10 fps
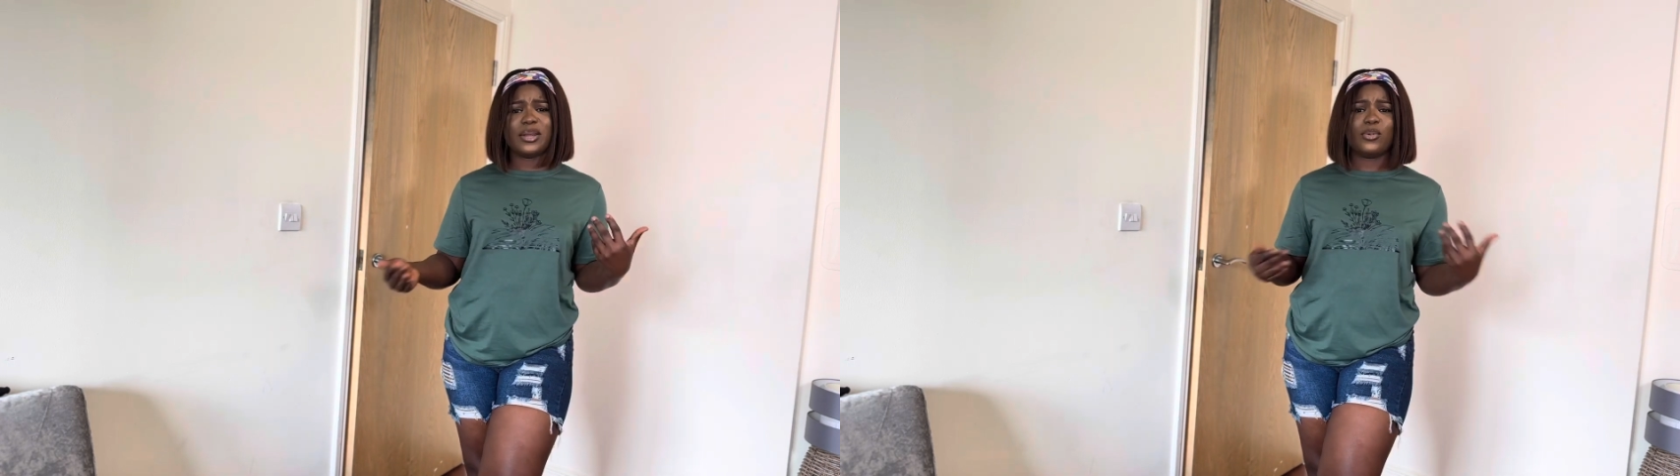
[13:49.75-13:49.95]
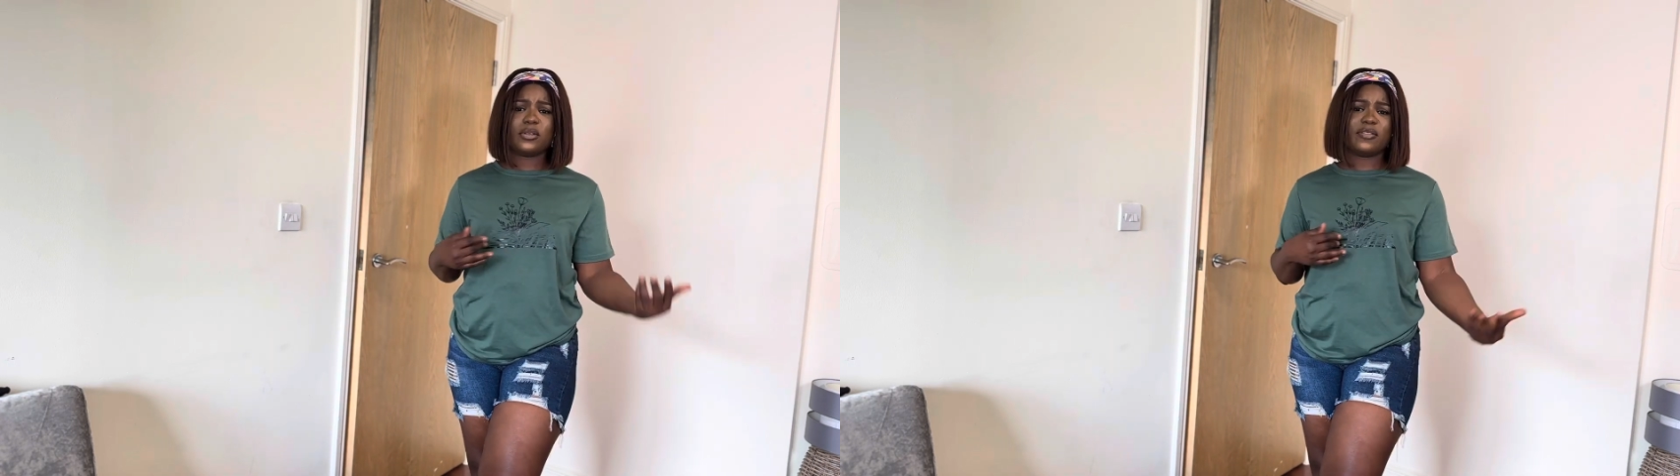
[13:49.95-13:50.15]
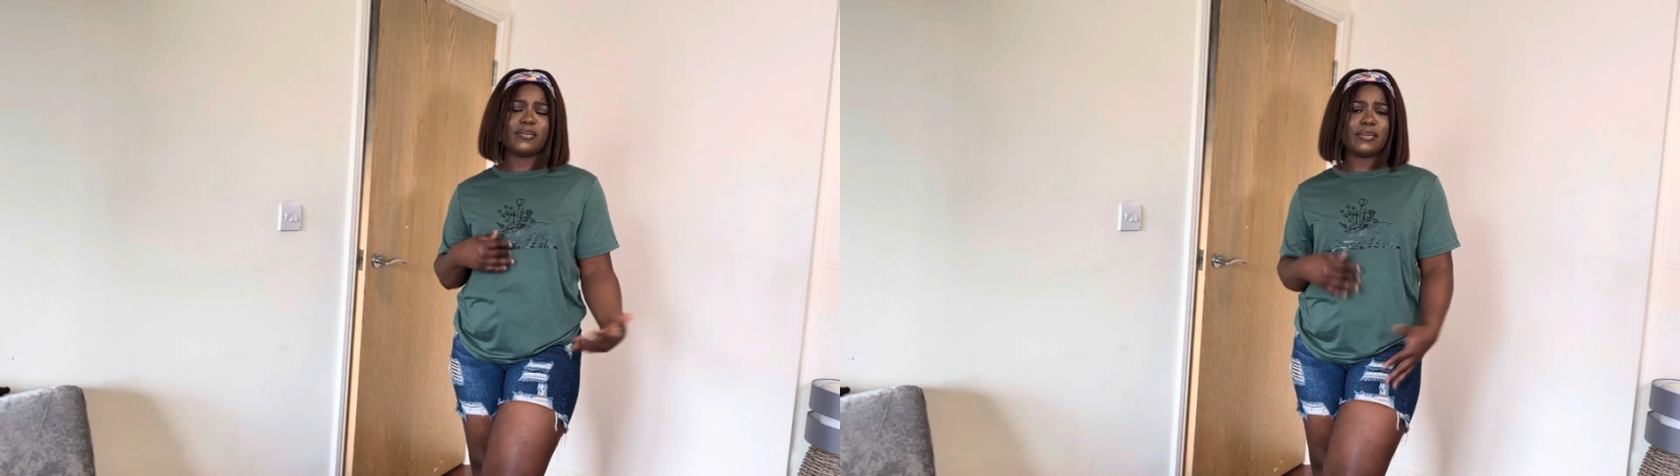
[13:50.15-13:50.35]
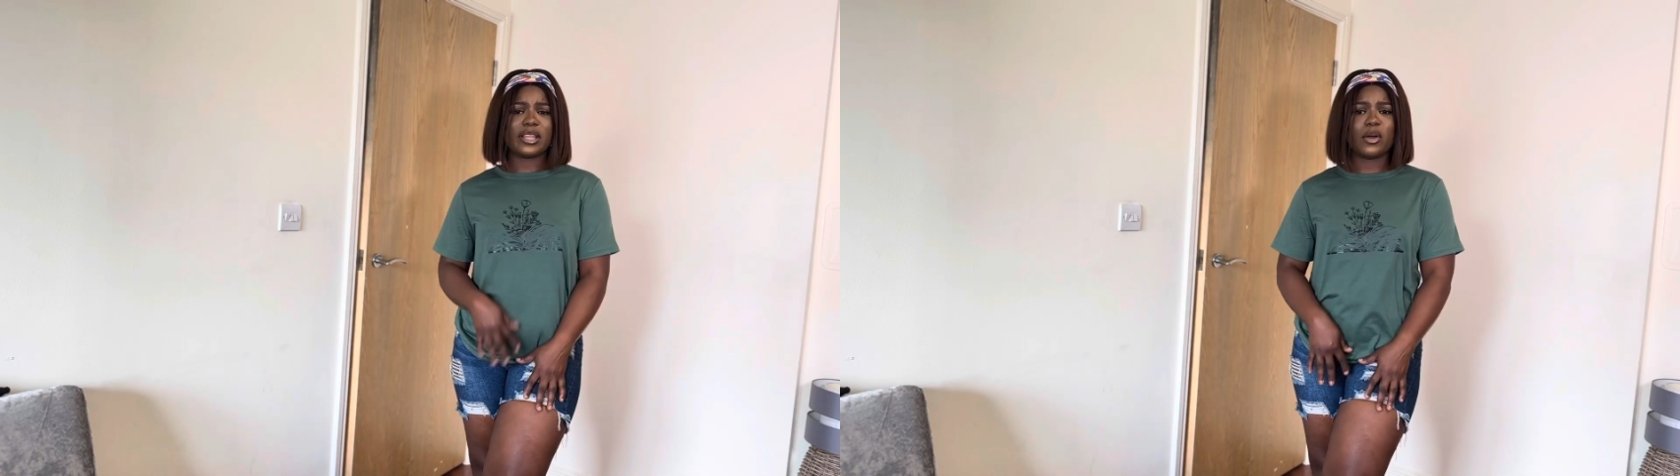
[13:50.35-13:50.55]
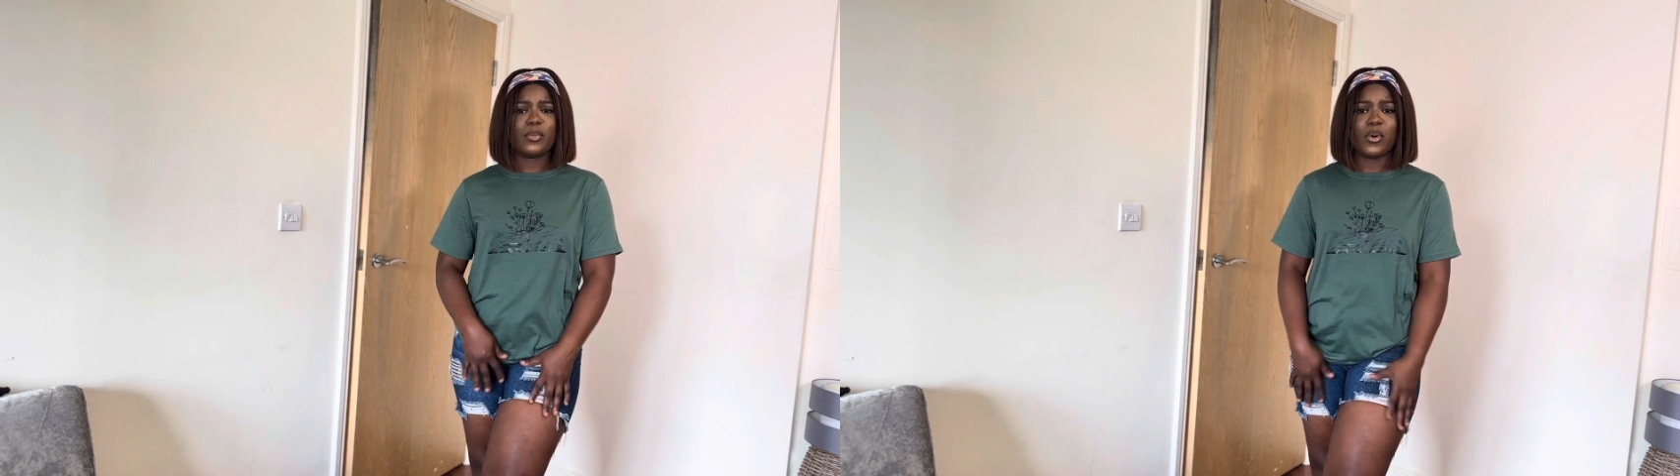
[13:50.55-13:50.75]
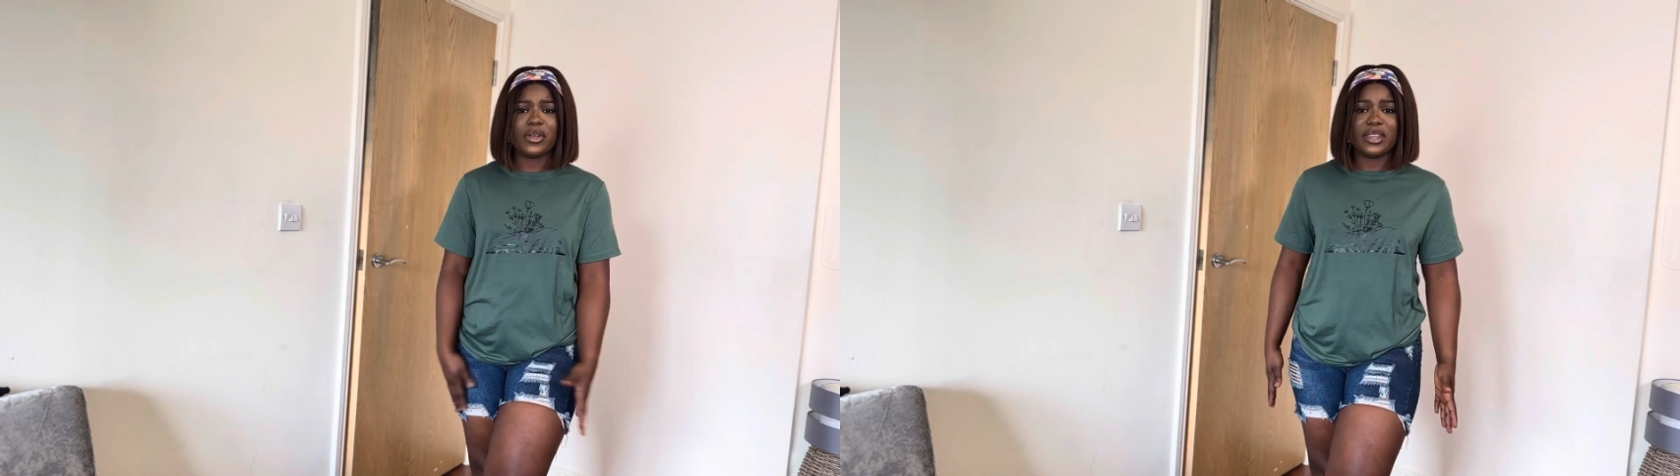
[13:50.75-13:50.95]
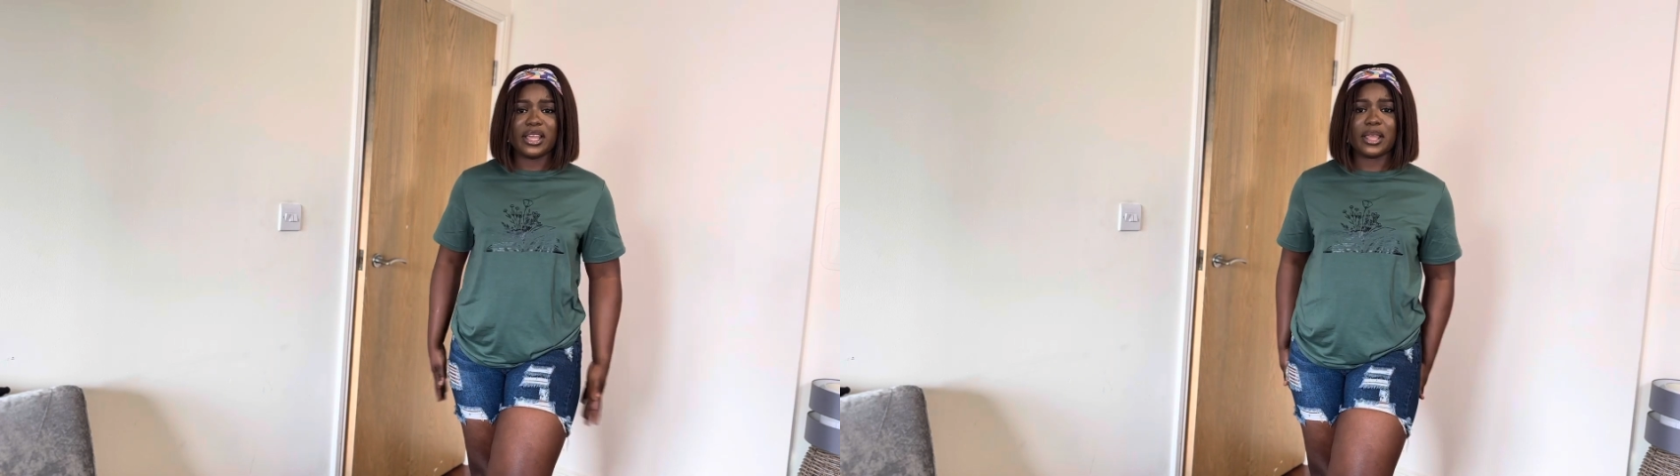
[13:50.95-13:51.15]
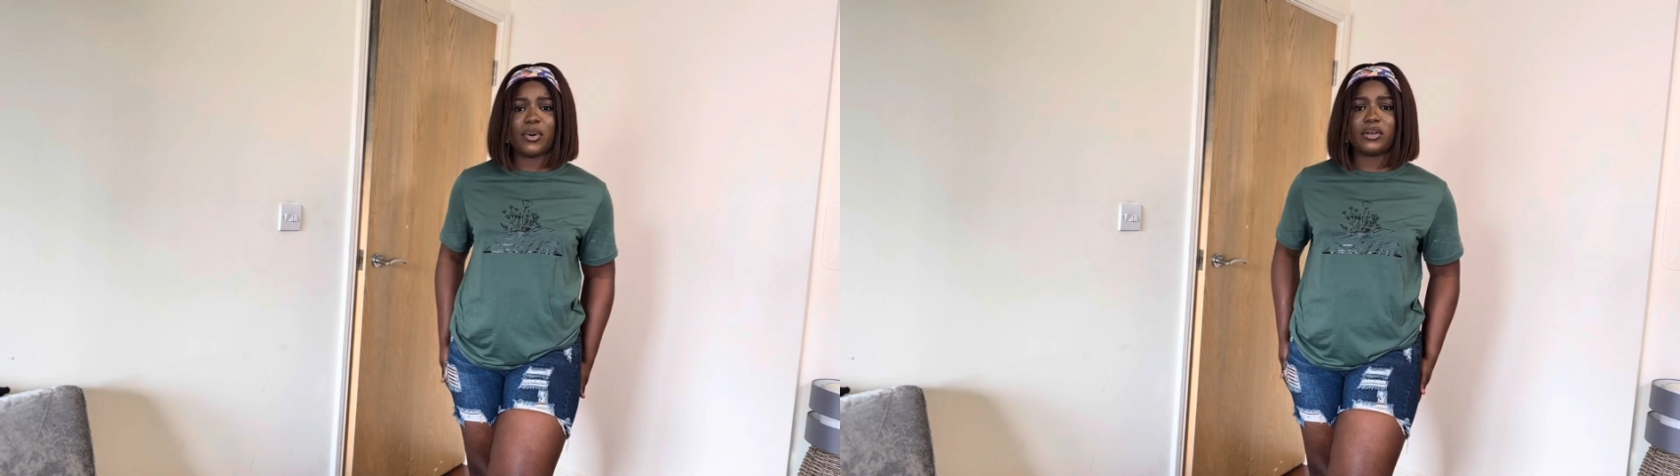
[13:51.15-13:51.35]
both of them and tell me what you
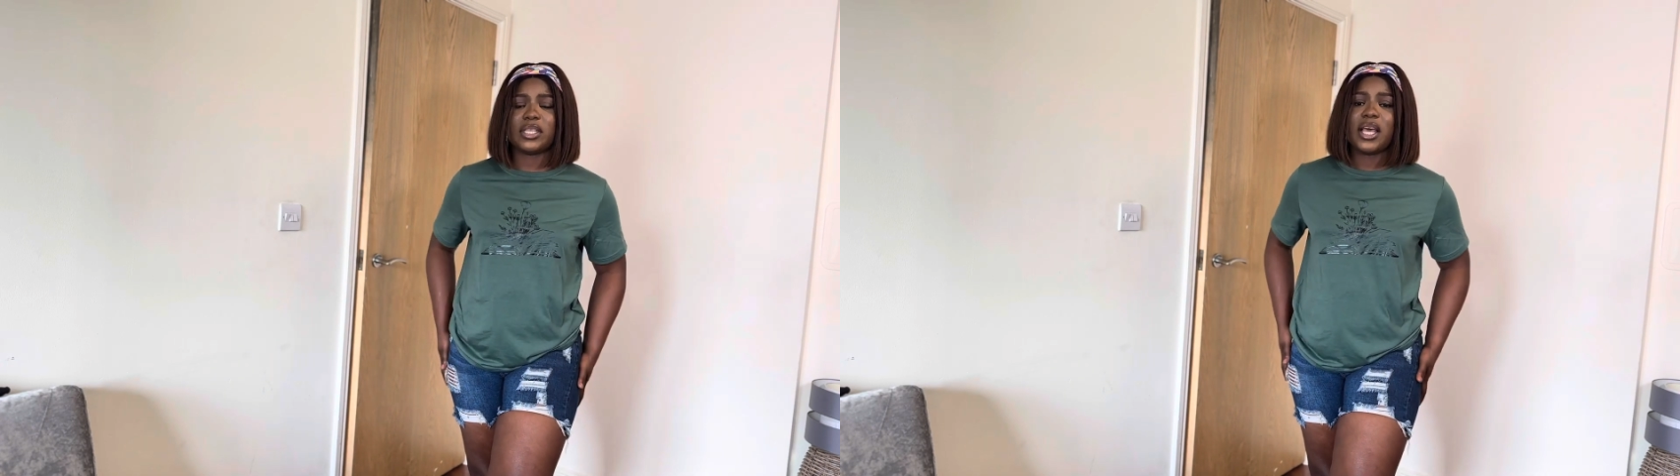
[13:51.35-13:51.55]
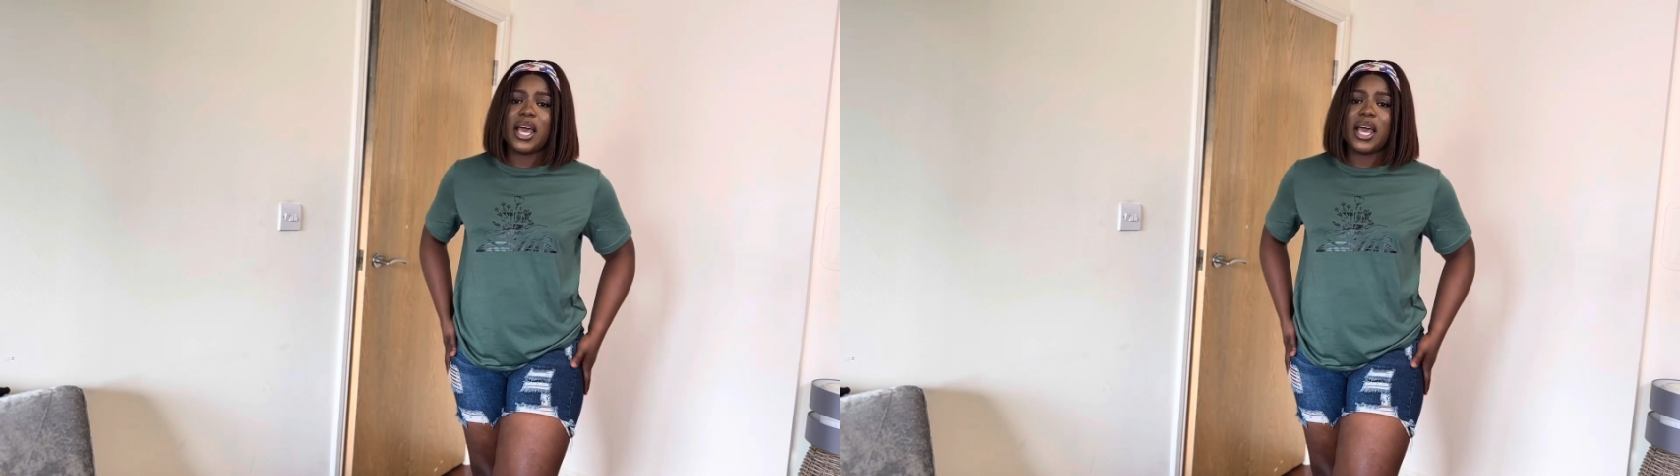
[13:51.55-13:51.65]
think about